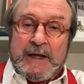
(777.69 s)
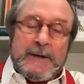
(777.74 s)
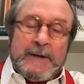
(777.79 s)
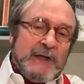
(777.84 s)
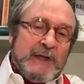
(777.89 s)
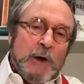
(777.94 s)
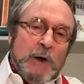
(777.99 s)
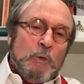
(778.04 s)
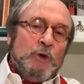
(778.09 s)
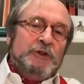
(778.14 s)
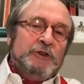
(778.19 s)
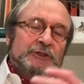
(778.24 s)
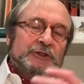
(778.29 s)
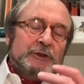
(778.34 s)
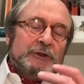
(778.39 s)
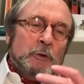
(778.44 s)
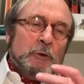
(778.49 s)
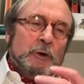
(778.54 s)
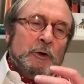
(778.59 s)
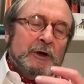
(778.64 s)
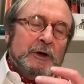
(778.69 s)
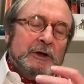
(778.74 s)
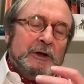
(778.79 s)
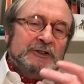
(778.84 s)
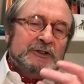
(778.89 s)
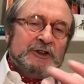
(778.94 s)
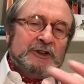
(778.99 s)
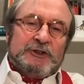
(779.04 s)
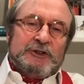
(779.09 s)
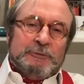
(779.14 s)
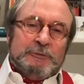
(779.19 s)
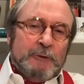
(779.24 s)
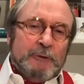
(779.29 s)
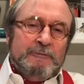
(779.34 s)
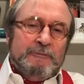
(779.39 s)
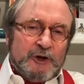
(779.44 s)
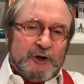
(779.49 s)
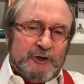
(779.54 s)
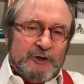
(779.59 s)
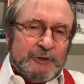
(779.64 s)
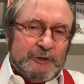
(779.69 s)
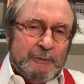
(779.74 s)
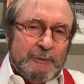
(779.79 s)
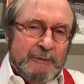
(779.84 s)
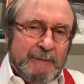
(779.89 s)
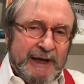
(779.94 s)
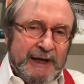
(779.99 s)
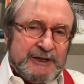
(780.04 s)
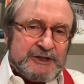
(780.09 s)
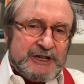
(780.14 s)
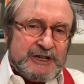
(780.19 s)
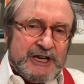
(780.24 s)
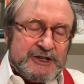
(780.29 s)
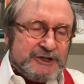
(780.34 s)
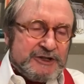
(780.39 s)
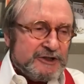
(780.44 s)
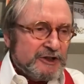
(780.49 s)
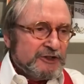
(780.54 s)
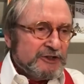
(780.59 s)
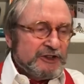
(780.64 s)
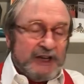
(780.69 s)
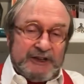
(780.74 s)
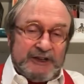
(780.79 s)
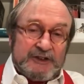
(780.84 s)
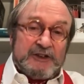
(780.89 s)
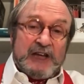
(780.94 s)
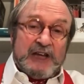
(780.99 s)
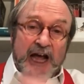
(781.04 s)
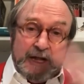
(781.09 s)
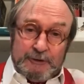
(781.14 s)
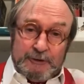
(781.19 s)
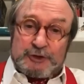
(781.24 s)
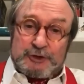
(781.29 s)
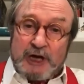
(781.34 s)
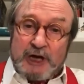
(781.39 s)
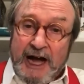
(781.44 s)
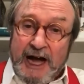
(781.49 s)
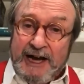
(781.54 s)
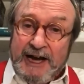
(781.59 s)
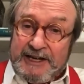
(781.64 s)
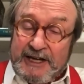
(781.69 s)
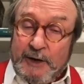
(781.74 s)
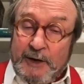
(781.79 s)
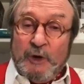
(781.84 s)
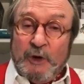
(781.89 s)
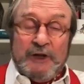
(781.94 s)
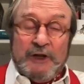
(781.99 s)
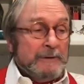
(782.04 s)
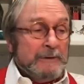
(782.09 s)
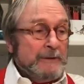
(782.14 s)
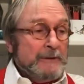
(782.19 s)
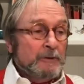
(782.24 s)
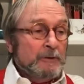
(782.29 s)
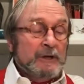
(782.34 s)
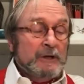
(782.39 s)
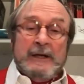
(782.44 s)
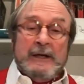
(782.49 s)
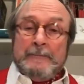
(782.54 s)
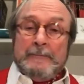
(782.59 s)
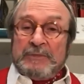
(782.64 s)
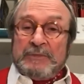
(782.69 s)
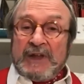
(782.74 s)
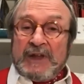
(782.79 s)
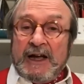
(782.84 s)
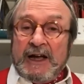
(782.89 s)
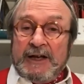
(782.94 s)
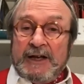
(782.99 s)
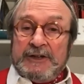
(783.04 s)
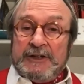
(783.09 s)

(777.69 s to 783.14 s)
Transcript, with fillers: Now, was is there some room for some imagination to say to the ultra high net worth people, uh,